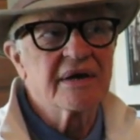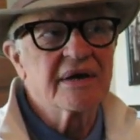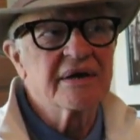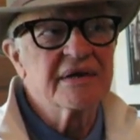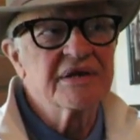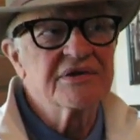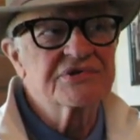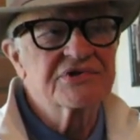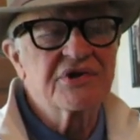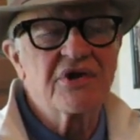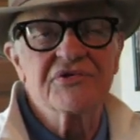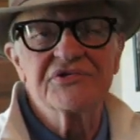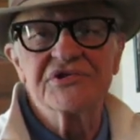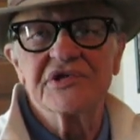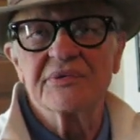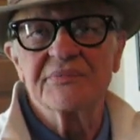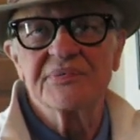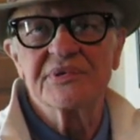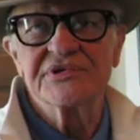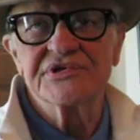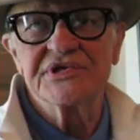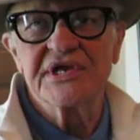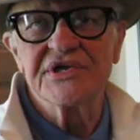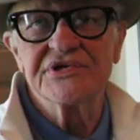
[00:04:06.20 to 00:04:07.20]
his
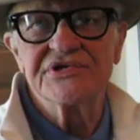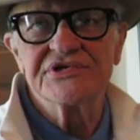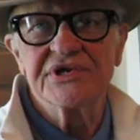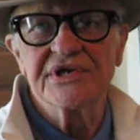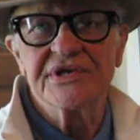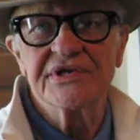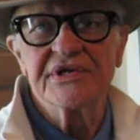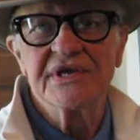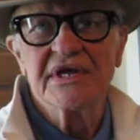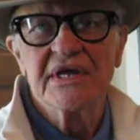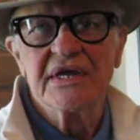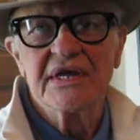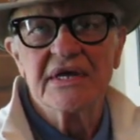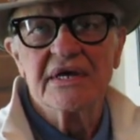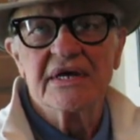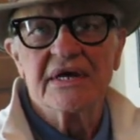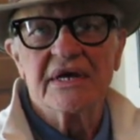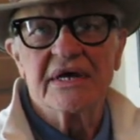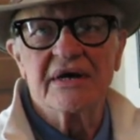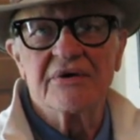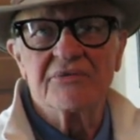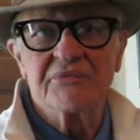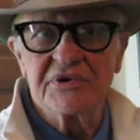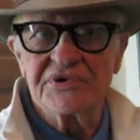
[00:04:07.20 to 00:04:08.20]
coaching position
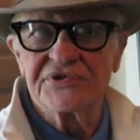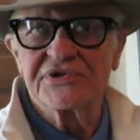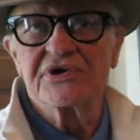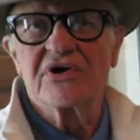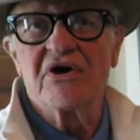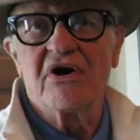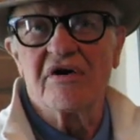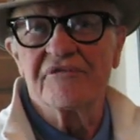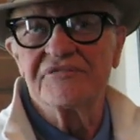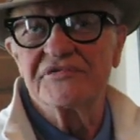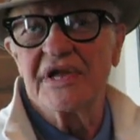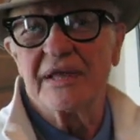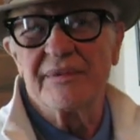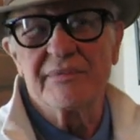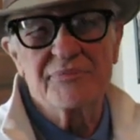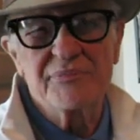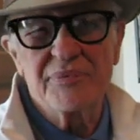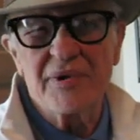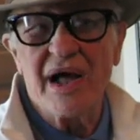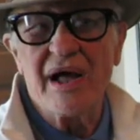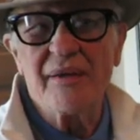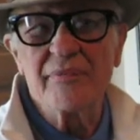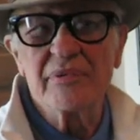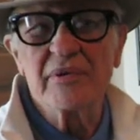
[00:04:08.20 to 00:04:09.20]
with the golf team
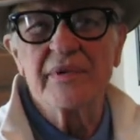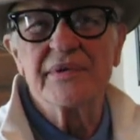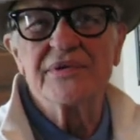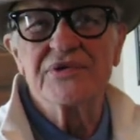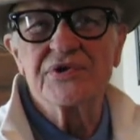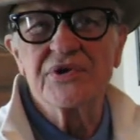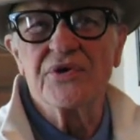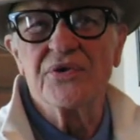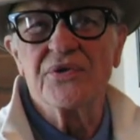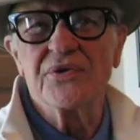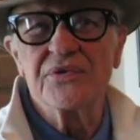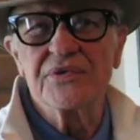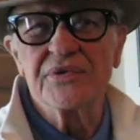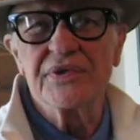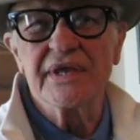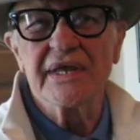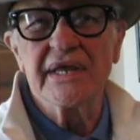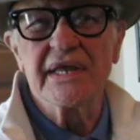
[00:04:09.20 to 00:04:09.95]
probably until